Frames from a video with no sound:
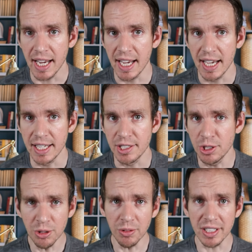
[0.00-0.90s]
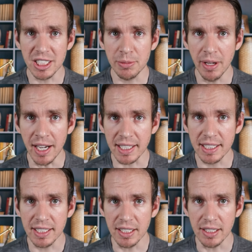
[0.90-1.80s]
and you don't
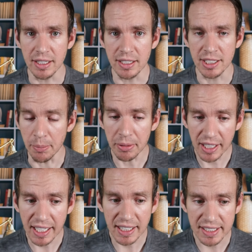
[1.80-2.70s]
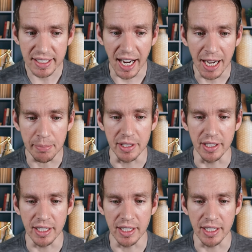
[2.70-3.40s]
expect something like this to happen.